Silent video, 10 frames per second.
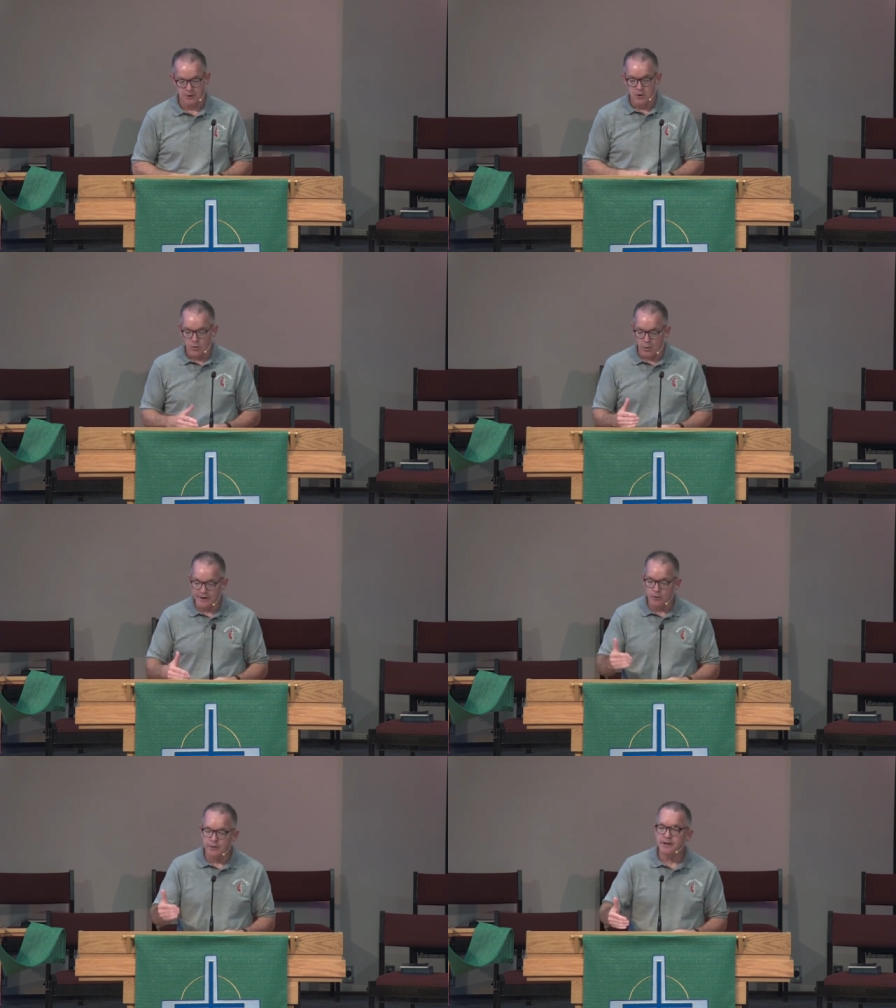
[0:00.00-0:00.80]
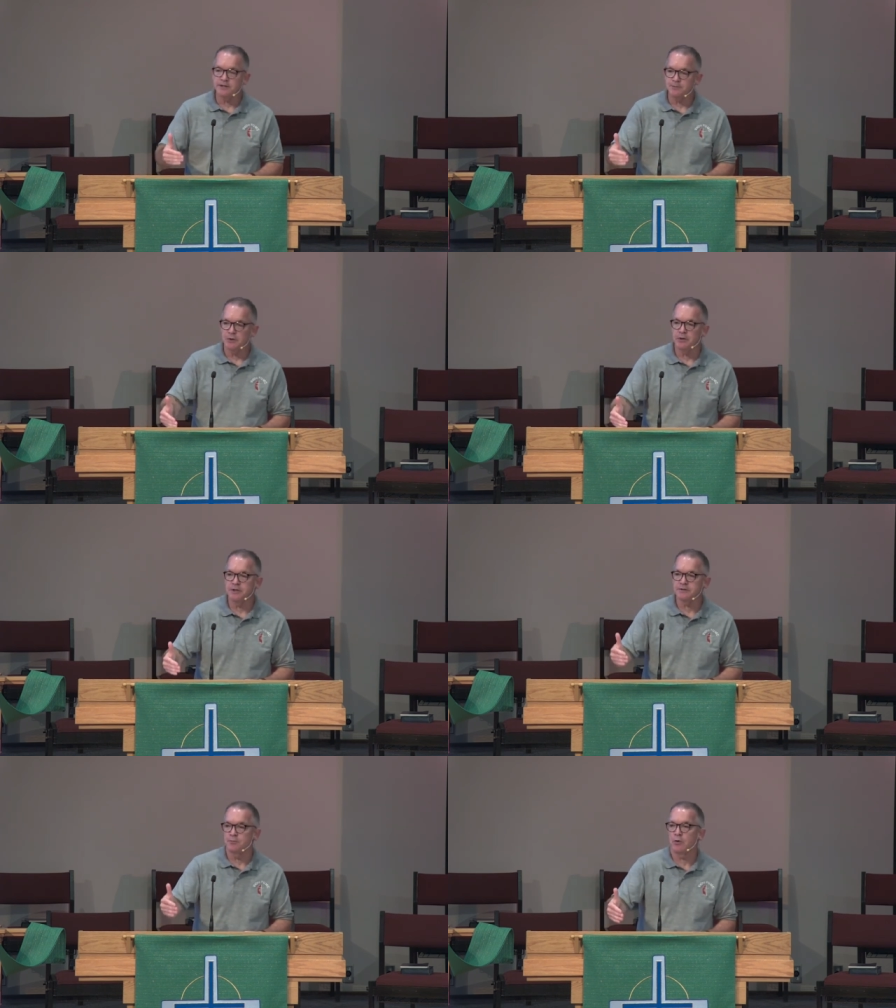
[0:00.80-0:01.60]
Why don't we
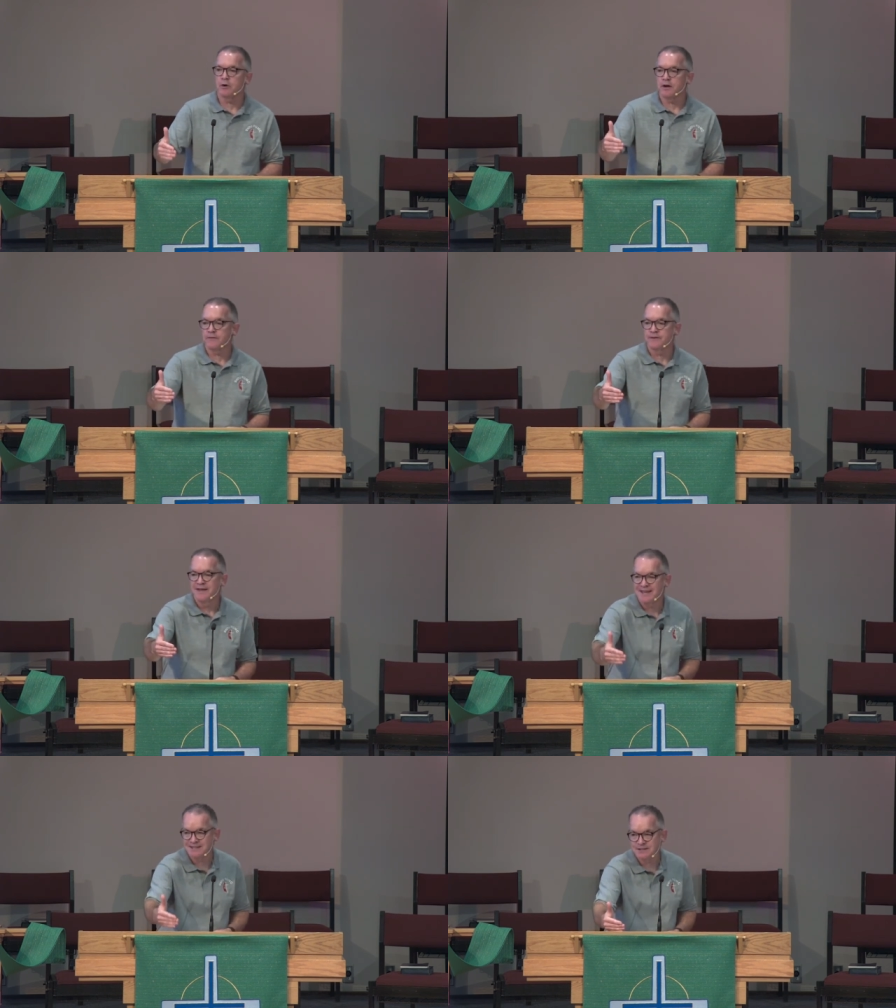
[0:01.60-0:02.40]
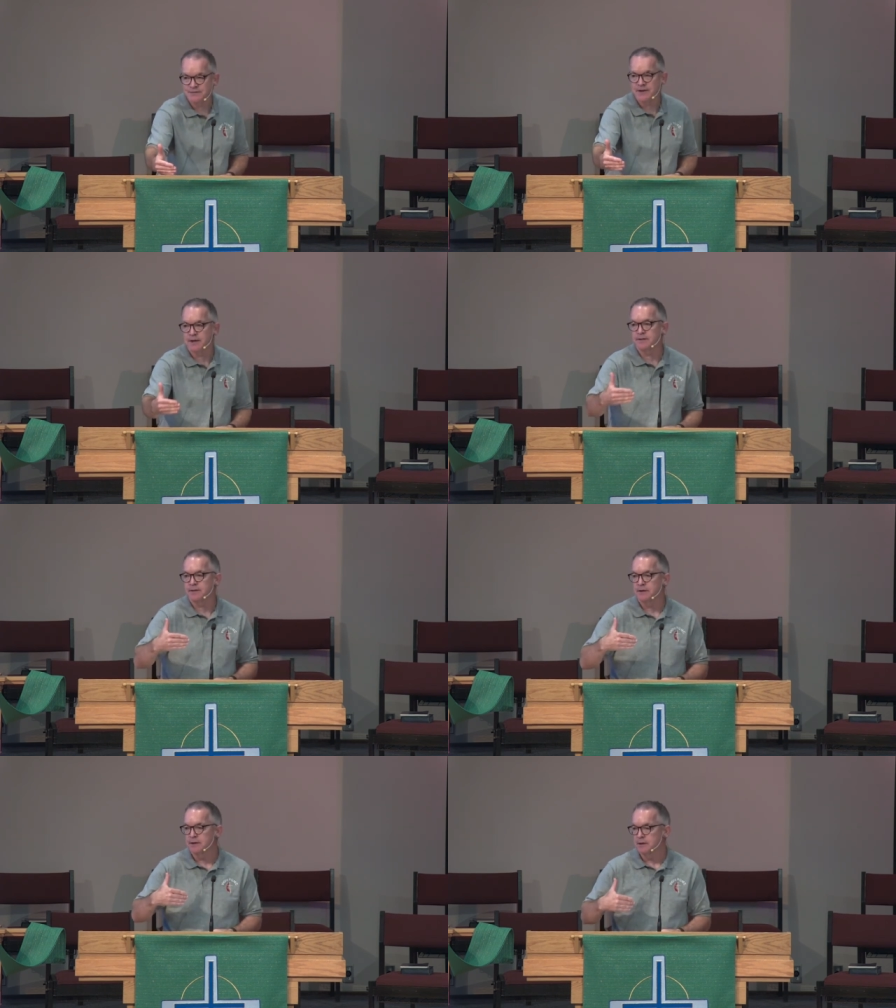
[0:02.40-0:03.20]
experience more of his faith
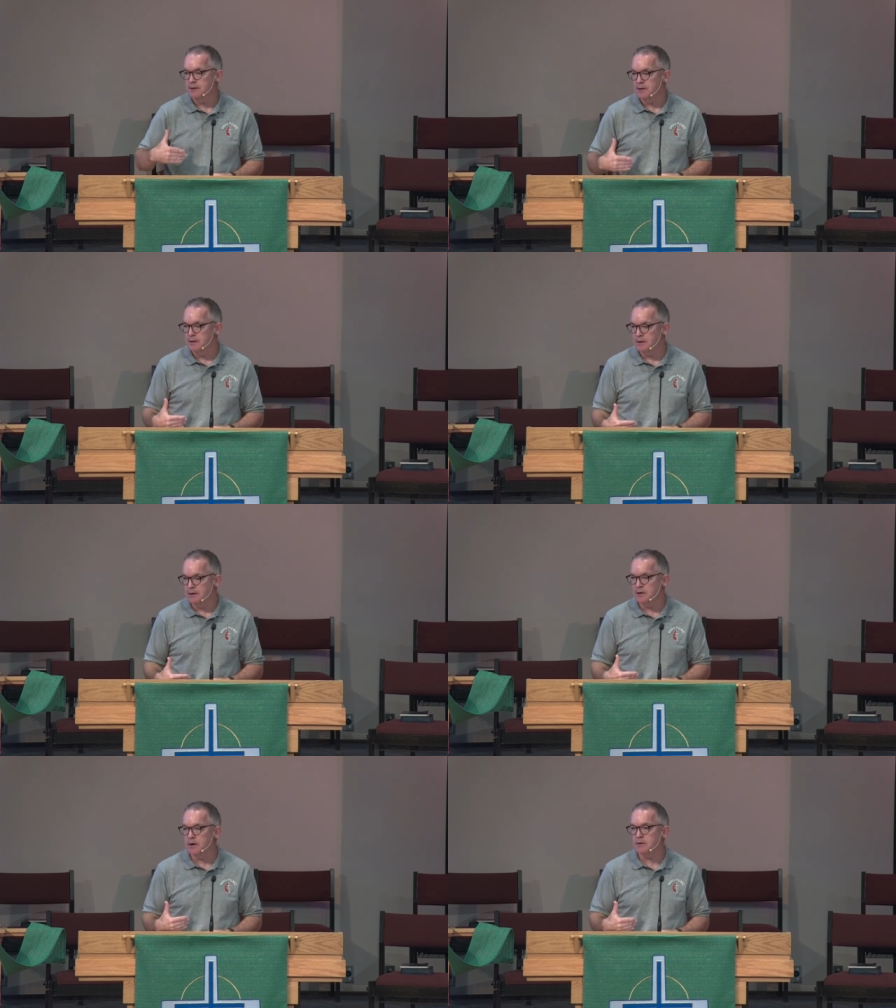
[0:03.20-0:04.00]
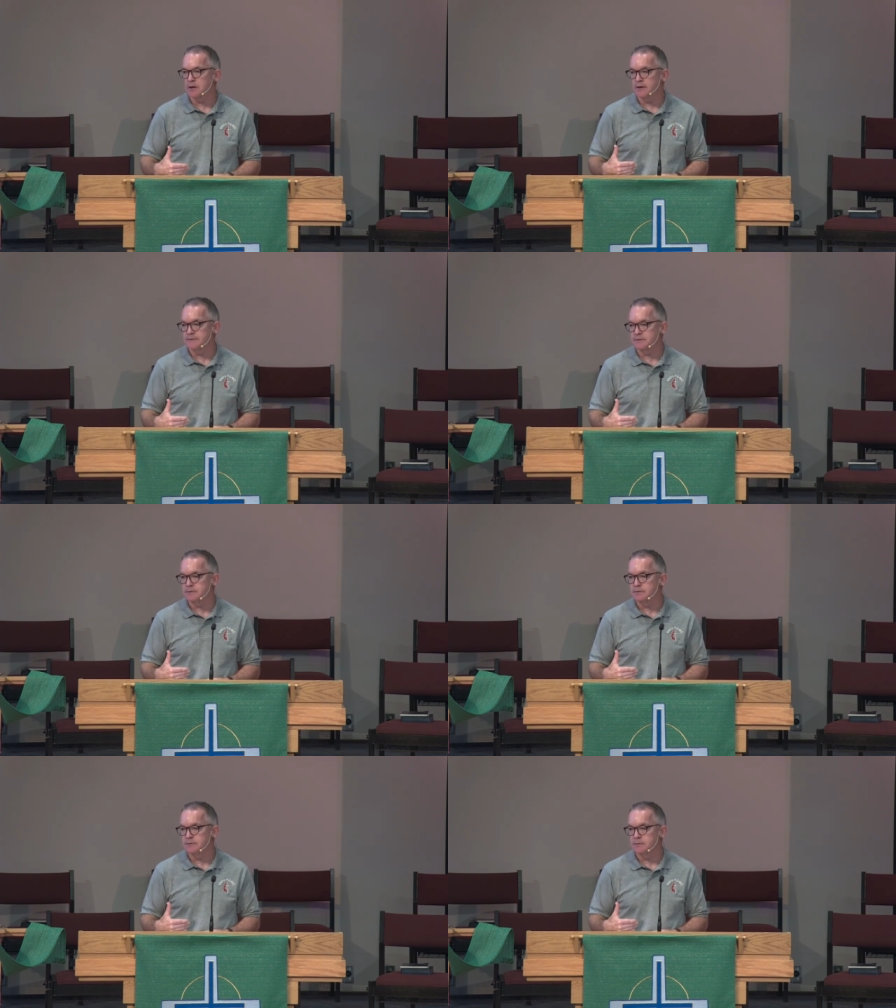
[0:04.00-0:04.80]
in our lives?
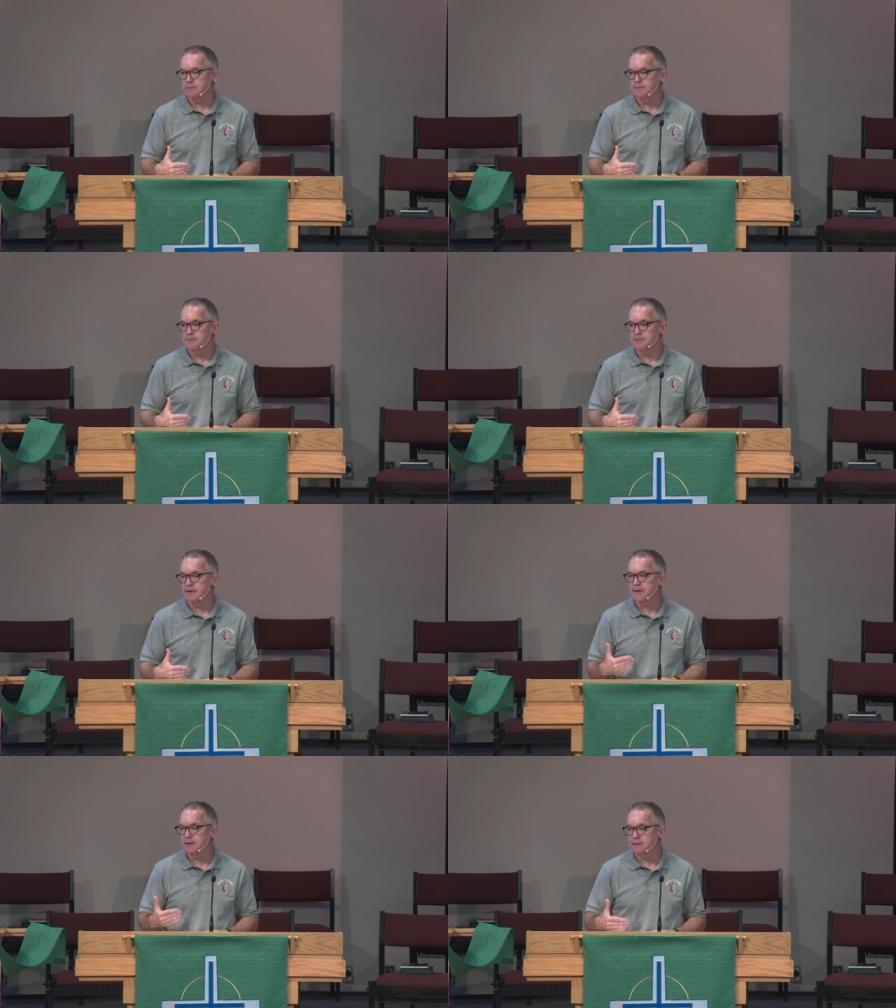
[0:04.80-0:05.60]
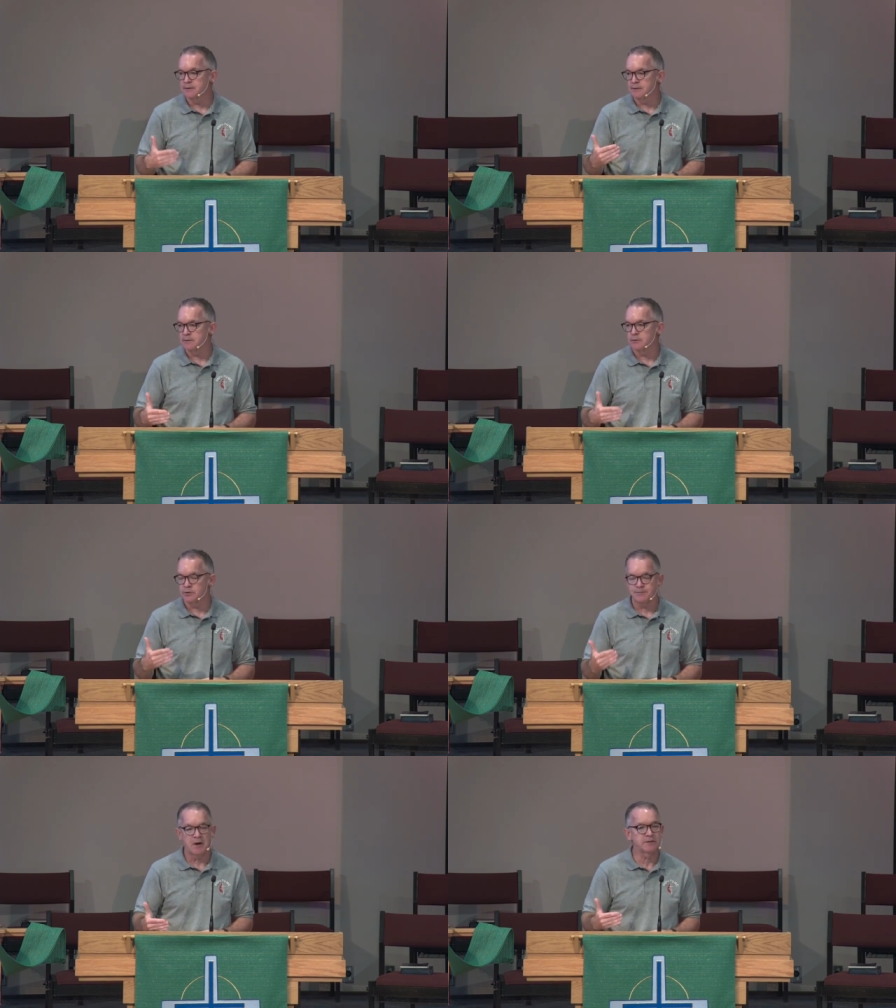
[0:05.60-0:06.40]
Now, the, the, the,
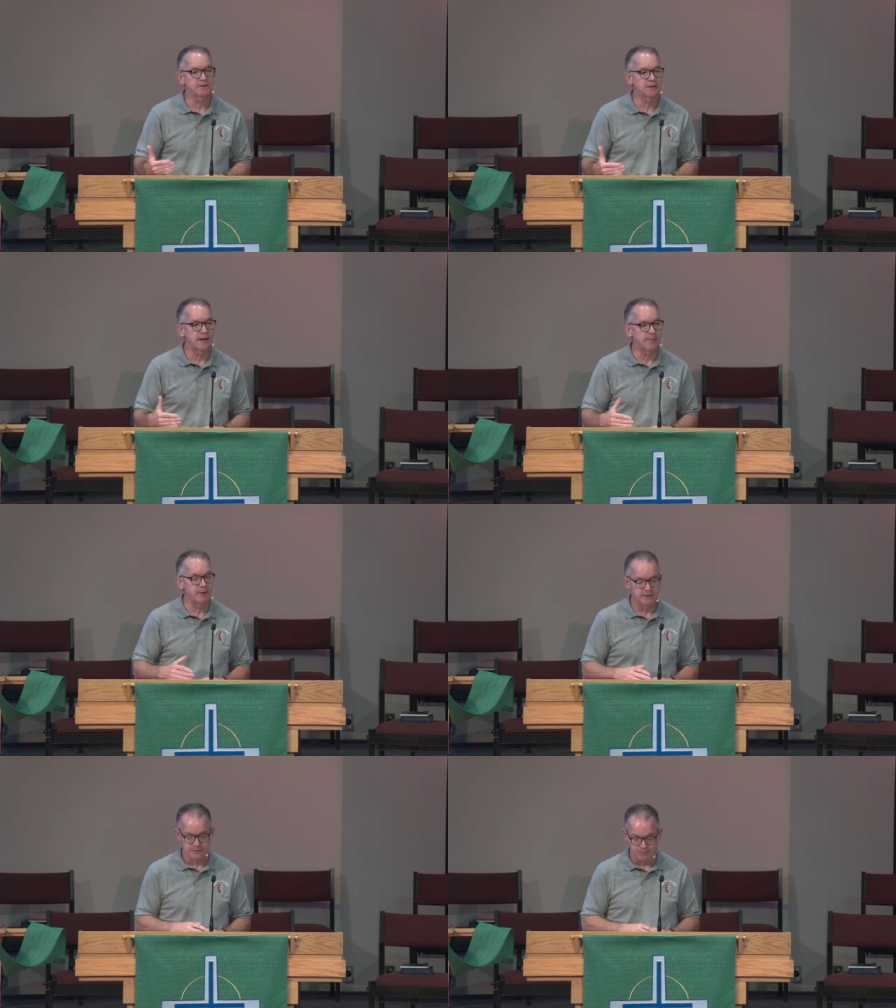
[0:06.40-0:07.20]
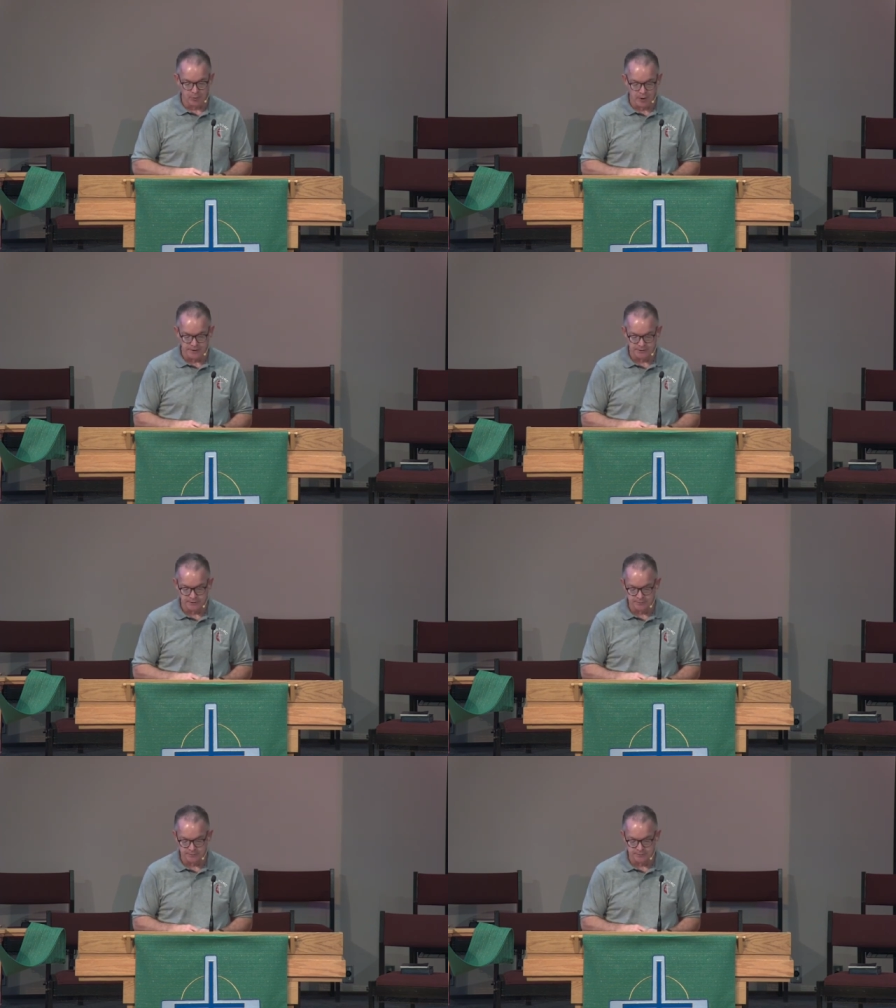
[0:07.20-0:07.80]
response to that may surprise you.